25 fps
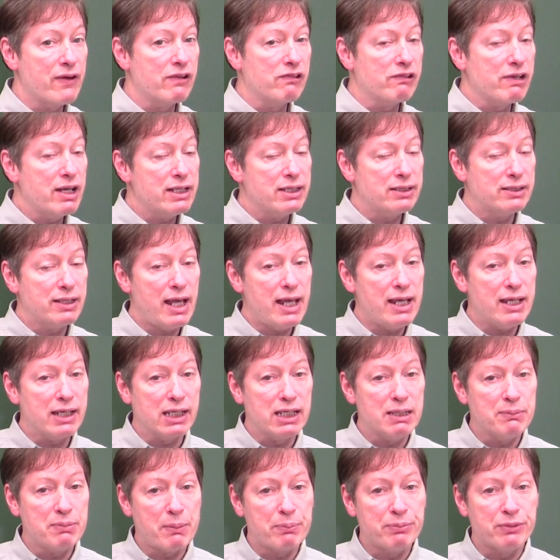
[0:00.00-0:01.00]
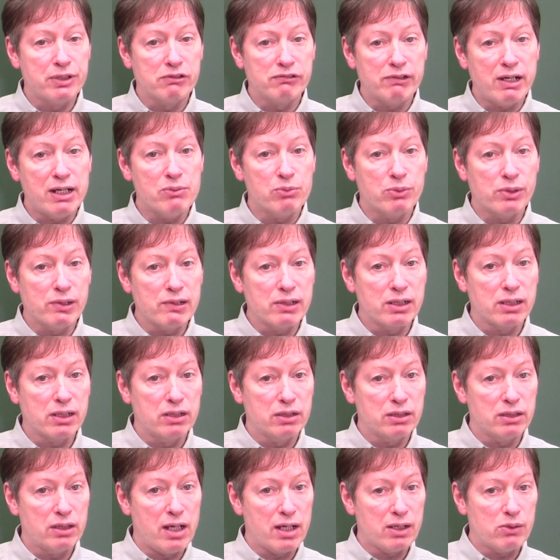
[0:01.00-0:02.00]
a great day and keep up the great work.
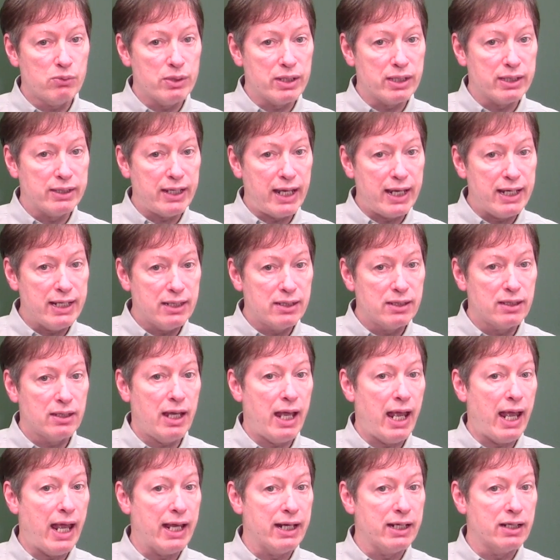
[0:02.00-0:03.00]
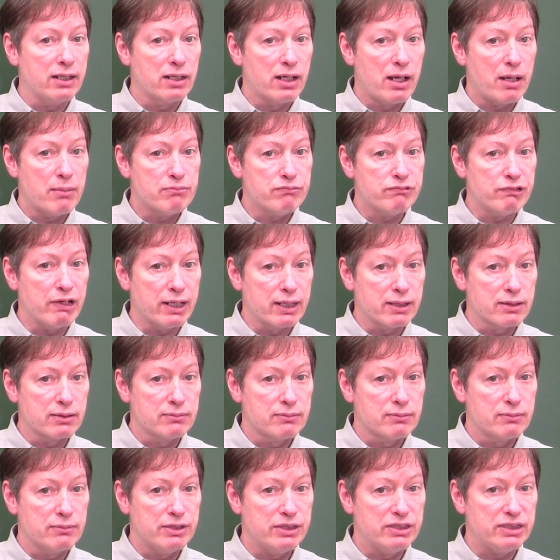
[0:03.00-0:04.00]
Good luck with take and bring.
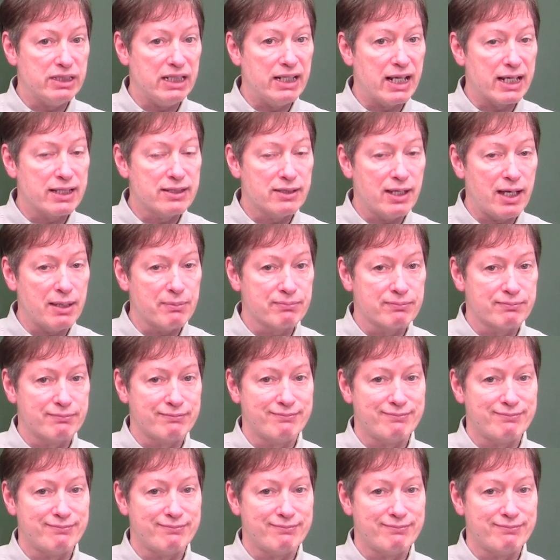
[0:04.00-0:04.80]
See you next time.